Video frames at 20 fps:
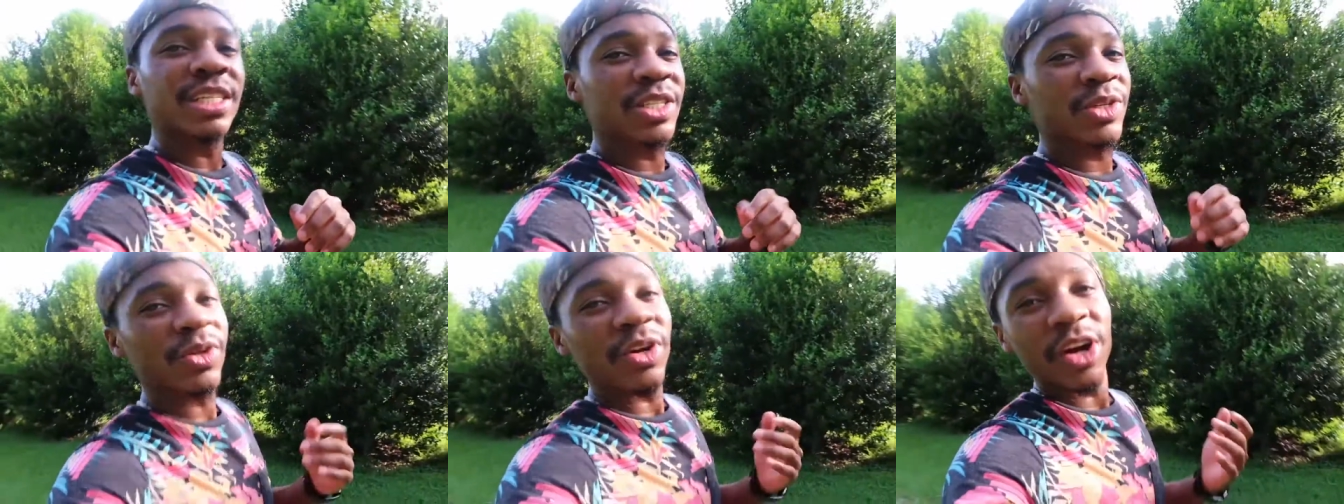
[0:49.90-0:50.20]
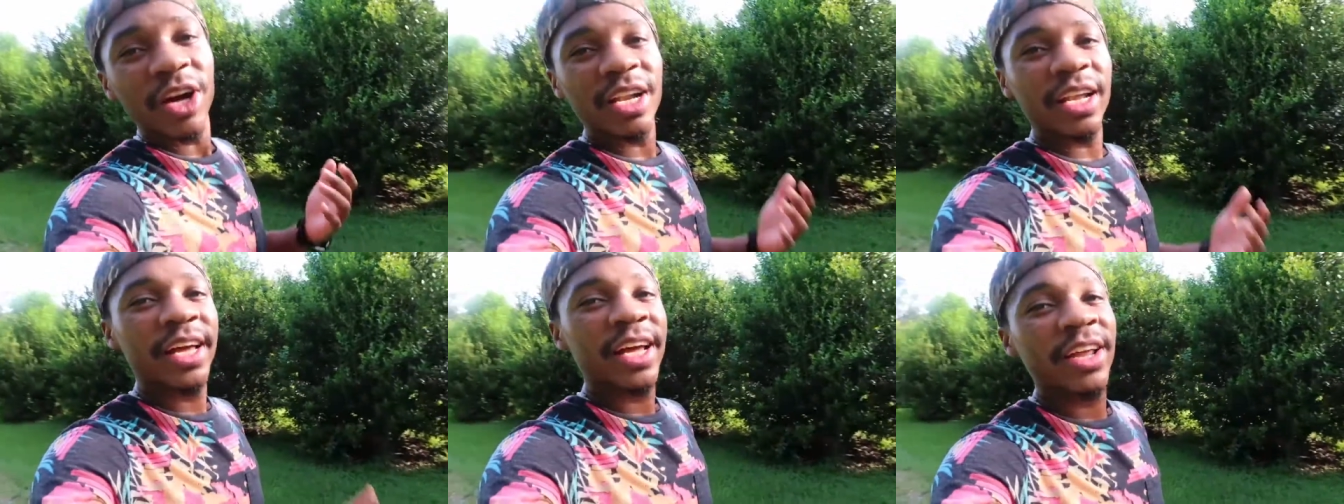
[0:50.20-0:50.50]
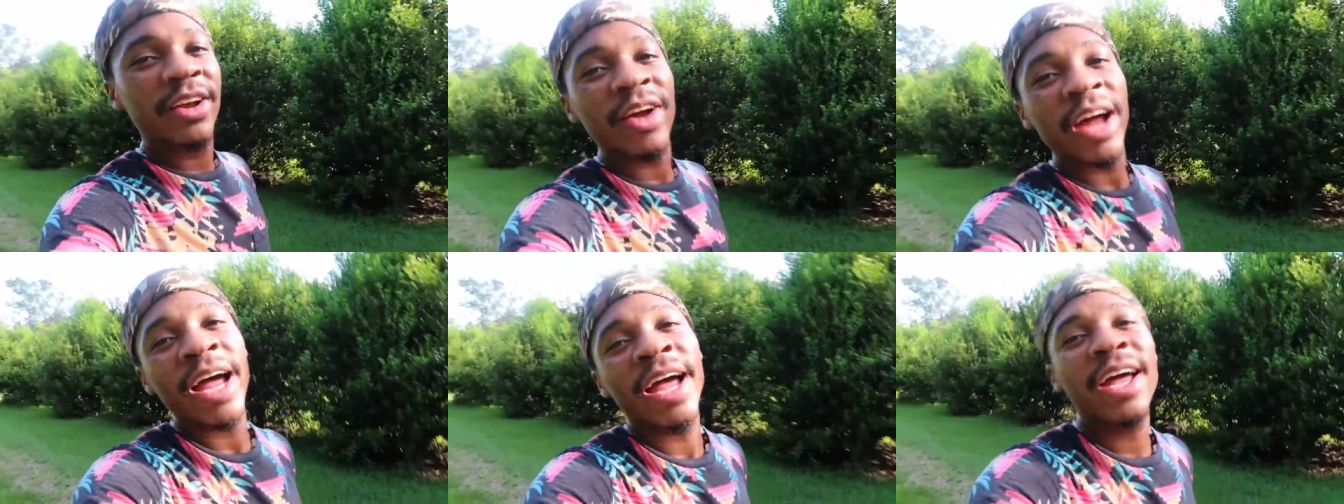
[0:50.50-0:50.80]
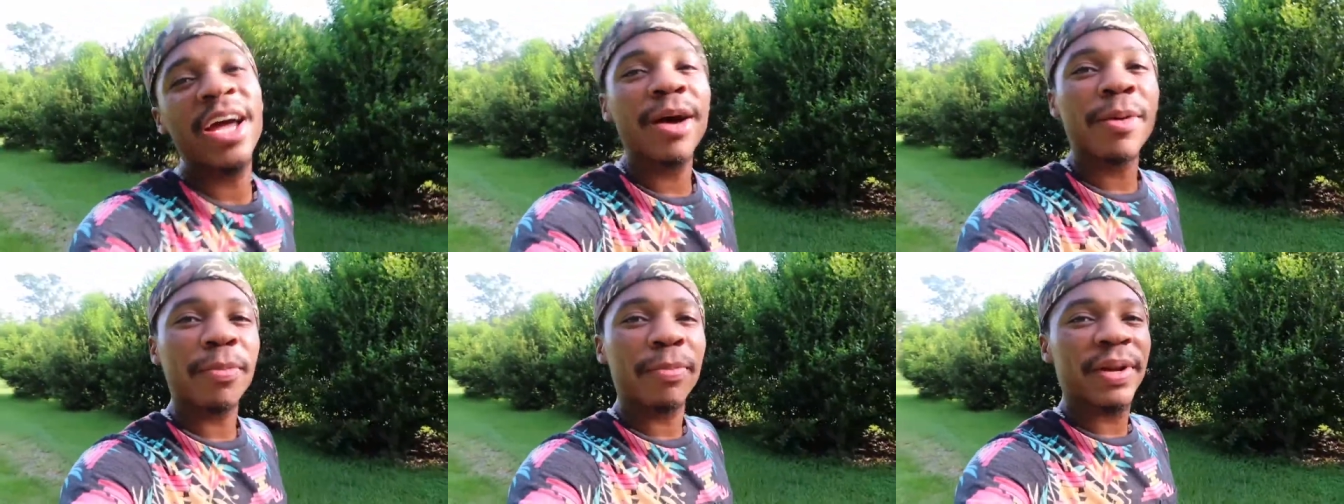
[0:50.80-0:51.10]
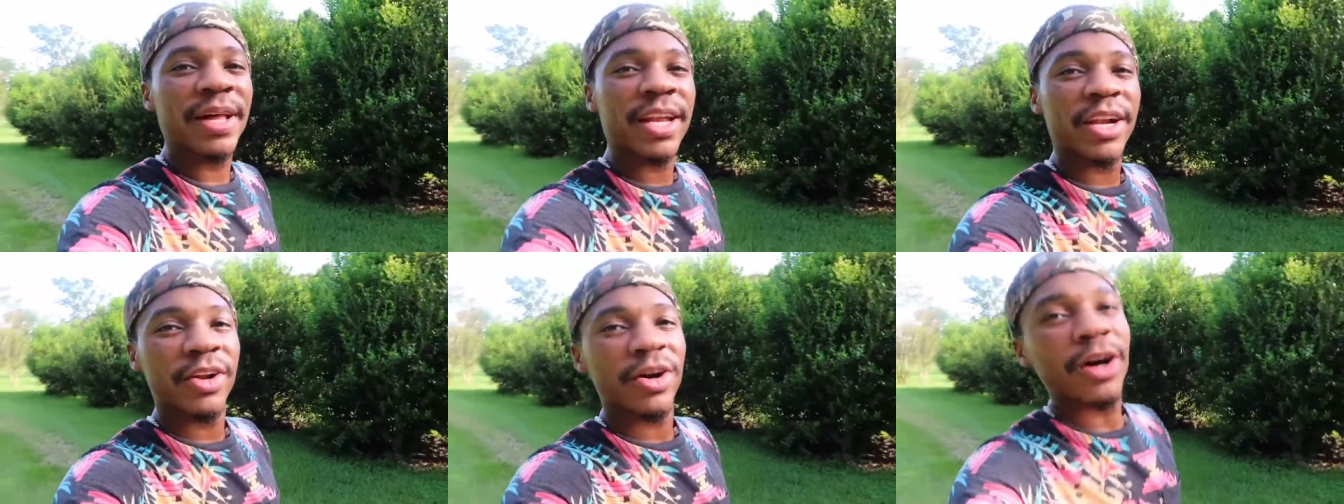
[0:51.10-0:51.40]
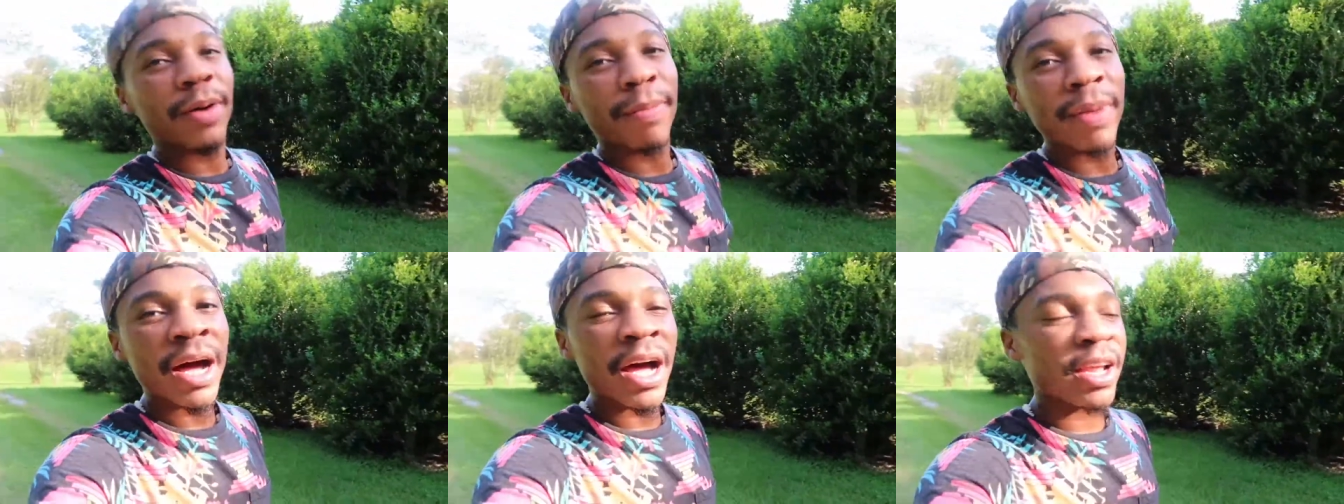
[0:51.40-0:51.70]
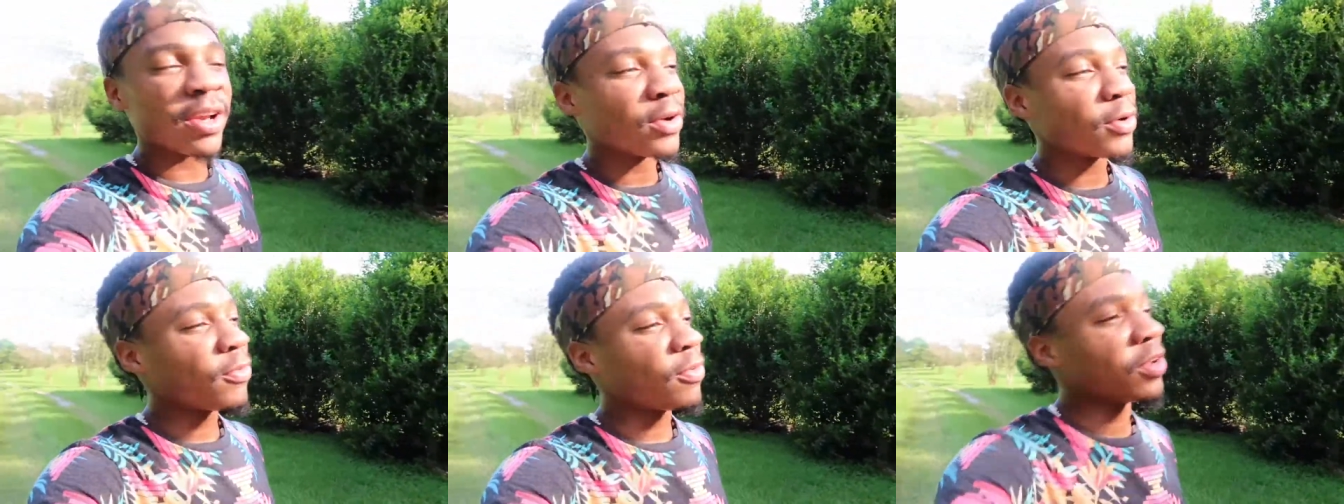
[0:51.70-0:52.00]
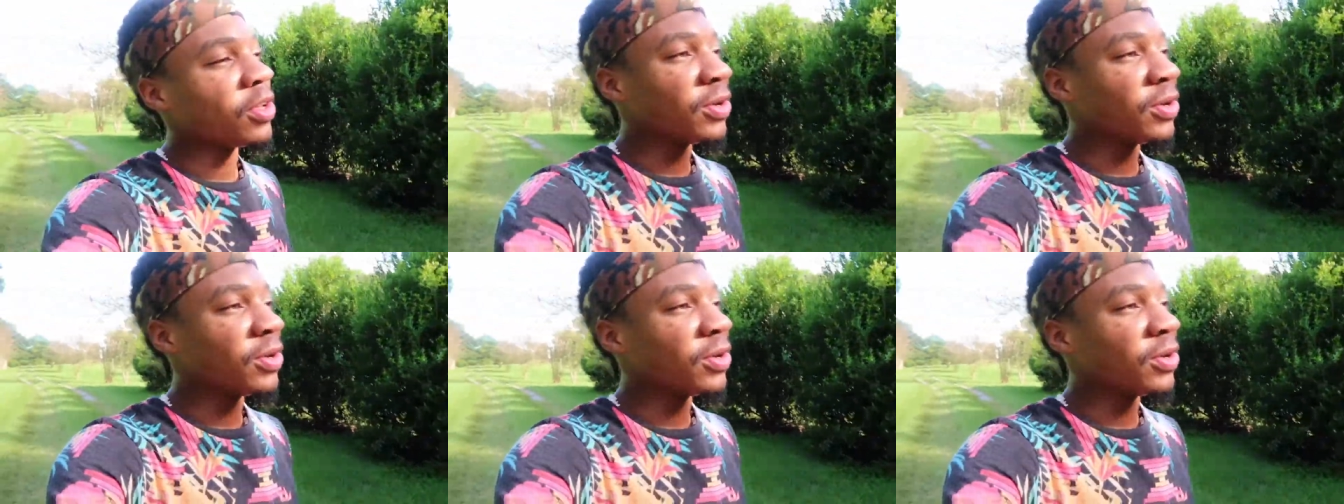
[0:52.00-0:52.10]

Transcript: sooner or later, I am planning on modding her for